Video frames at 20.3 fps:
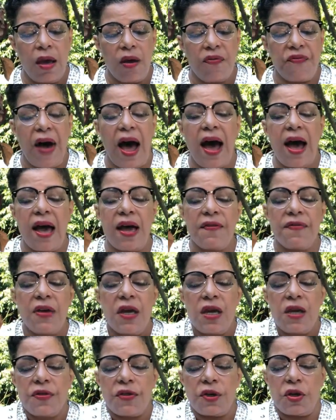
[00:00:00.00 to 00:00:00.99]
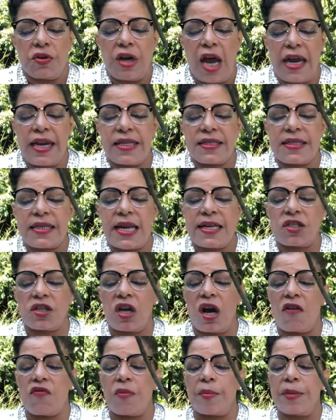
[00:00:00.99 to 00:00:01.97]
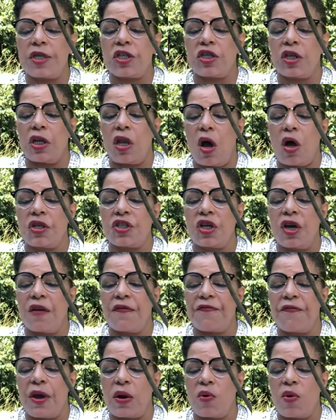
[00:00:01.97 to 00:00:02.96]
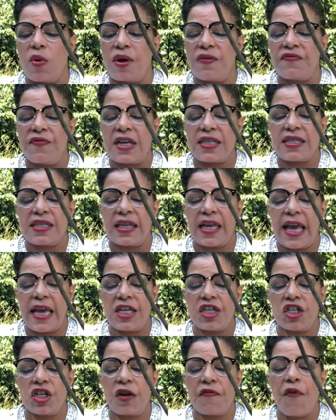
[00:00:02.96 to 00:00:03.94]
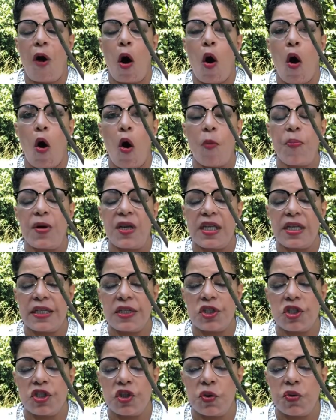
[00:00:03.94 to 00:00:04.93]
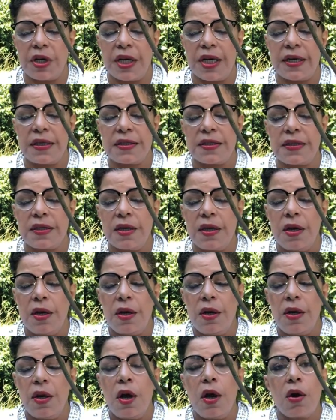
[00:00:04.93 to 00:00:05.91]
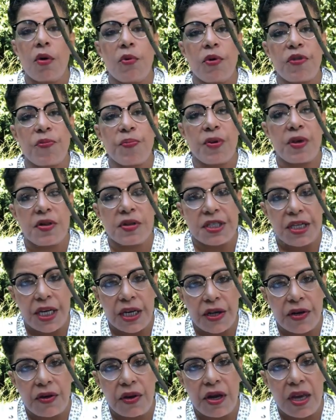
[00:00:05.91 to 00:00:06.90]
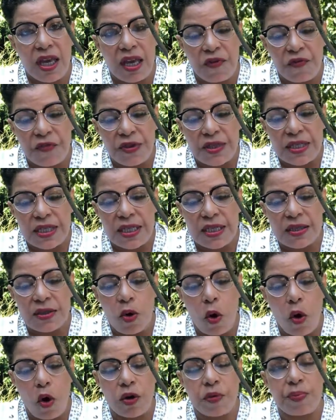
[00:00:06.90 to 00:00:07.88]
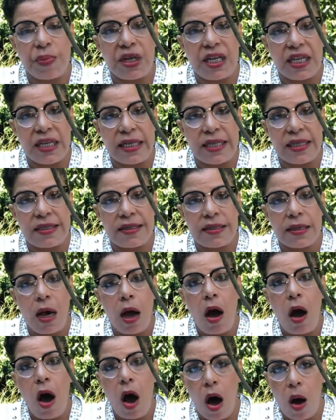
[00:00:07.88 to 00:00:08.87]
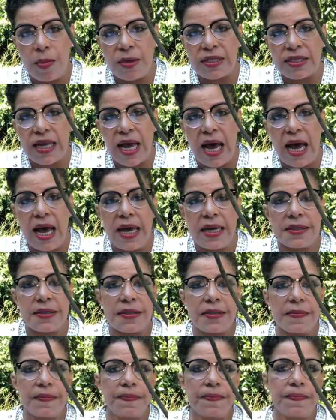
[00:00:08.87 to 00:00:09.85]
5, the United States government should launch a federal investigation of all police shootings with particular emphasis on police homicides.